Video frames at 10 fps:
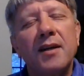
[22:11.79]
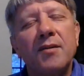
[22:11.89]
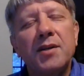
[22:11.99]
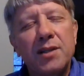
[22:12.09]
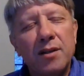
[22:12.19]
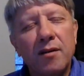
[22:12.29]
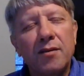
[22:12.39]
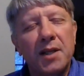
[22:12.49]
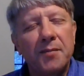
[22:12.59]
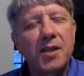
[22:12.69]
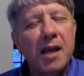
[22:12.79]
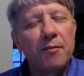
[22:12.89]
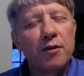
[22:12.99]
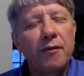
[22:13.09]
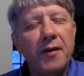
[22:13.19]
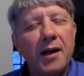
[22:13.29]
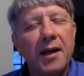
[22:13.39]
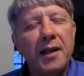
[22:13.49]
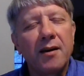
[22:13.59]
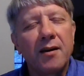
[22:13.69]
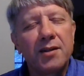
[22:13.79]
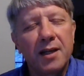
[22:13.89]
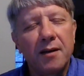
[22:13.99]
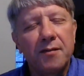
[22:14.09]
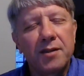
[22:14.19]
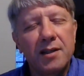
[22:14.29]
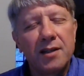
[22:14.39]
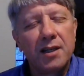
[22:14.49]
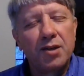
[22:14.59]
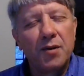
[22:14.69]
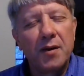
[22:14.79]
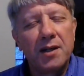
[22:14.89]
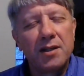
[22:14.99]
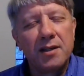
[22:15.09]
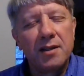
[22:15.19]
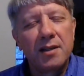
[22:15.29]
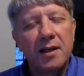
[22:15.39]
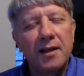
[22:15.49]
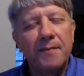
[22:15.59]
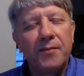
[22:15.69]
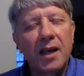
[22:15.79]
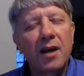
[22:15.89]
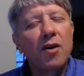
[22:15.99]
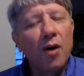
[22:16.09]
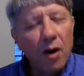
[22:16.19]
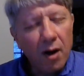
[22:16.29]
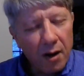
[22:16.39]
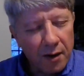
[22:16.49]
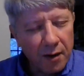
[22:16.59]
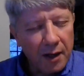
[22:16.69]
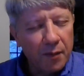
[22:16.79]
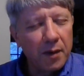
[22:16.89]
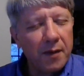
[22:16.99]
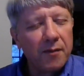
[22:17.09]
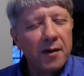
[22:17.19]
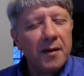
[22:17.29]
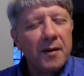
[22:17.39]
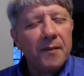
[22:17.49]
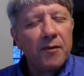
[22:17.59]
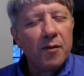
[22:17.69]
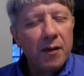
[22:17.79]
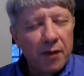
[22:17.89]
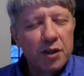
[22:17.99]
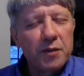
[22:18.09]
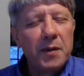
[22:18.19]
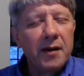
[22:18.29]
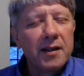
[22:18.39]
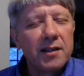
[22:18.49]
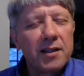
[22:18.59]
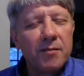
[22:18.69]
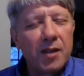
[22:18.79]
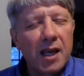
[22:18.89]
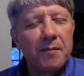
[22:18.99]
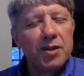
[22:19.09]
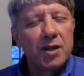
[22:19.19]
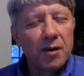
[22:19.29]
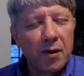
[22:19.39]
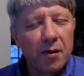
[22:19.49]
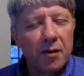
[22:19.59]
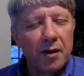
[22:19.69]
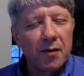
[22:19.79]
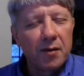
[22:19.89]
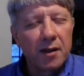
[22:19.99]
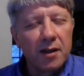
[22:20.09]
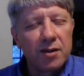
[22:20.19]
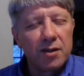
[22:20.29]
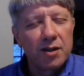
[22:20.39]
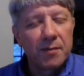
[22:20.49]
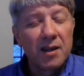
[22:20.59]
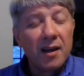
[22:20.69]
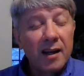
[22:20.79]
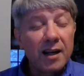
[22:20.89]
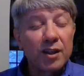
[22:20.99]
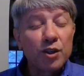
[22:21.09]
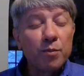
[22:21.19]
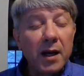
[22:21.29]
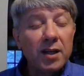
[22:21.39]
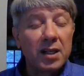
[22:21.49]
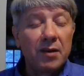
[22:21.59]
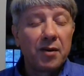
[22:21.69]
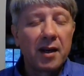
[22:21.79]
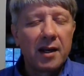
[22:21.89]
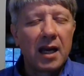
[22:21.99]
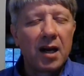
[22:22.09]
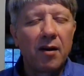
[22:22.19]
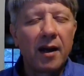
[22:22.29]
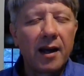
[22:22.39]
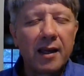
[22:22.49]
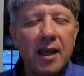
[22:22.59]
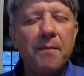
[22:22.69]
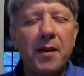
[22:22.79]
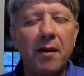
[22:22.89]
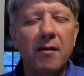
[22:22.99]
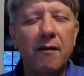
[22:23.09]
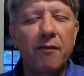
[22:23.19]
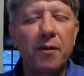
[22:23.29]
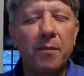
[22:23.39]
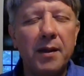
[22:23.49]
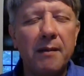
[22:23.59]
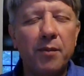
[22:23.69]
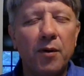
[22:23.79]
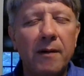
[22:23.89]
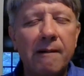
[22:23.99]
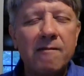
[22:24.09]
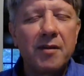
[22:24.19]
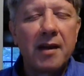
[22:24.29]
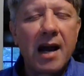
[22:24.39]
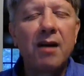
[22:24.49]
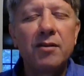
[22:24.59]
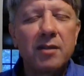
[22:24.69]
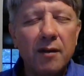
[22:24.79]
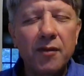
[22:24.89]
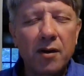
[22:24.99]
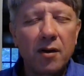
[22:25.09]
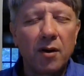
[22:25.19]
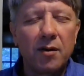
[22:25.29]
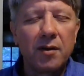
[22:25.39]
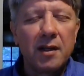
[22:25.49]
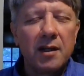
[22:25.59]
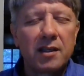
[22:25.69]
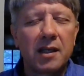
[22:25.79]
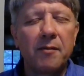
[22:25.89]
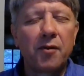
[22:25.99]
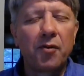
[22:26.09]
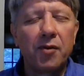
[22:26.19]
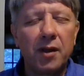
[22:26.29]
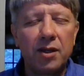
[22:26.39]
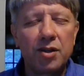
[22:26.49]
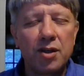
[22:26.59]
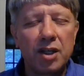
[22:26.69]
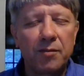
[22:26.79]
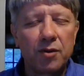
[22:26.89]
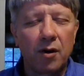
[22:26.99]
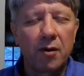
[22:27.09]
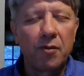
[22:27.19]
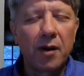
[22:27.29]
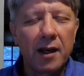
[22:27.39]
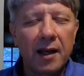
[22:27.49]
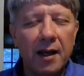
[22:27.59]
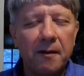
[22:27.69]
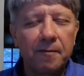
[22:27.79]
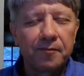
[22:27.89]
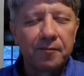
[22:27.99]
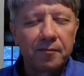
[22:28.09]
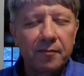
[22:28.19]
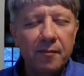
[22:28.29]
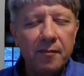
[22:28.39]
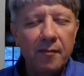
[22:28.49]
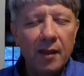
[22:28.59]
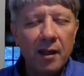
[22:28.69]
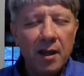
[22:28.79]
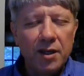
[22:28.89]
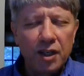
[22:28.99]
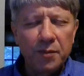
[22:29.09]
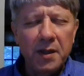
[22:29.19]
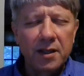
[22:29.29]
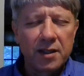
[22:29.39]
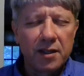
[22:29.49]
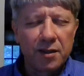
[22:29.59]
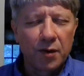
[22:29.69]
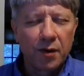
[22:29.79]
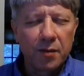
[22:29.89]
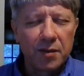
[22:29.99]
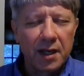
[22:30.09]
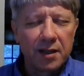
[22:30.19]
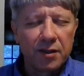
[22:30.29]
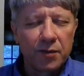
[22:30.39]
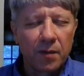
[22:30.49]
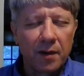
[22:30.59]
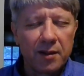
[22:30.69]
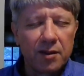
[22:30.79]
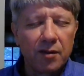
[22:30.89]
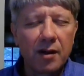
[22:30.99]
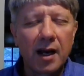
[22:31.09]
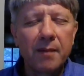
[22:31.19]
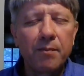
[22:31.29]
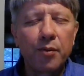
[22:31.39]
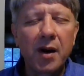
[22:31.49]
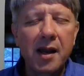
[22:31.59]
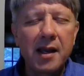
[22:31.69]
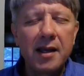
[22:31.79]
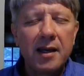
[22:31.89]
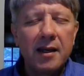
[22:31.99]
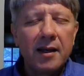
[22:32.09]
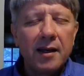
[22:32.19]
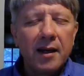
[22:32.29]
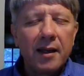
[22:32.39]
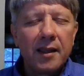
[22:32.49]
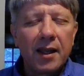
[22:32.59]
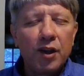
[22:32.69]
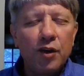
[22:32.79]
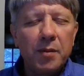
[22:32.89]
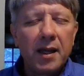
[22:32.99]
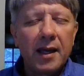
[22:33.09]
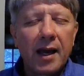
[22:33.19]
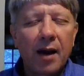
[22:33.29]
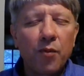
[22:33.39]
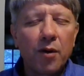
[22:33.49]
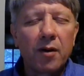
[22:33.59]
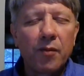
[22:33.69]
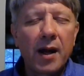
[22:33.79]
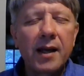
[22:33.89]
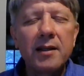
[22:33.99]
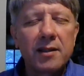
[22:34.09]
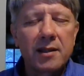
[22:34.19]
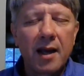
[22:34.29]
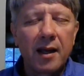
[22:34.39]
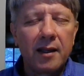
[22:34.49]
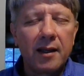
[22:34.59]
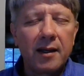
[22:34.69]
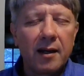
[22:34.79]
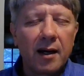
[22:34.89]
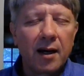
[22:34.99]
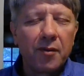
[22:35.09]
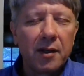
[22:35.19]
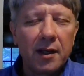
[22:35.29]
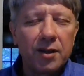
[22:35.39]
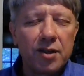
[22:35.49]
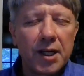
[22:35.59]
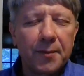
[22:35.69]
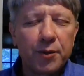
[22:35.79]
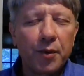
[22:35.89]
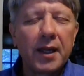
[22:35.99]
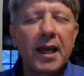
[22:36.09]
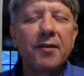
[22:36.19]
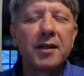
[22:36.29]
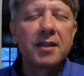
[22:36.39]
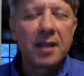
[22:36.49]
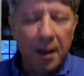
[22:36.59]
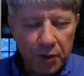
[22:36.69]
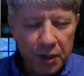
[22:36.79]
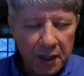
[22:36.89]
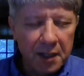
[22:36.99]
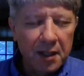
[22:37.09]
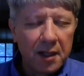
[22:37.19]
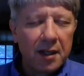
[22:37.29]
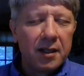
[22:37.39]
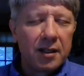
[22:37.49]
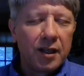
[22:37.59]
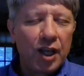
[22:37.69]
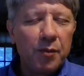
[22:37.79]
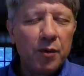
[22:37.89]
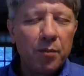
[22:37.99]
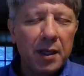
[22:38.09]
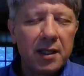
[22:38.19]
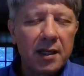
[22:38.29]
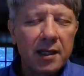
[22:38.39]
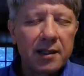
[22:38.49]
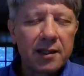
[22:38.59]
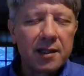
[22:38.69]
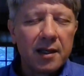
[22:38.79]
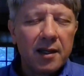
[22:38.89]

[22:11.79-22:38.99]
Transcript: we still sometimes find ourselves in situations that are hard, and we've experienced some damage and hurt in our relationships. God, especially right now, I keep hearing from people how difficult some of our relationships are right now, just because of the circumstances we're in. So God, I pray that you'd be at work reconciling our relationships, bringing redemption to human beings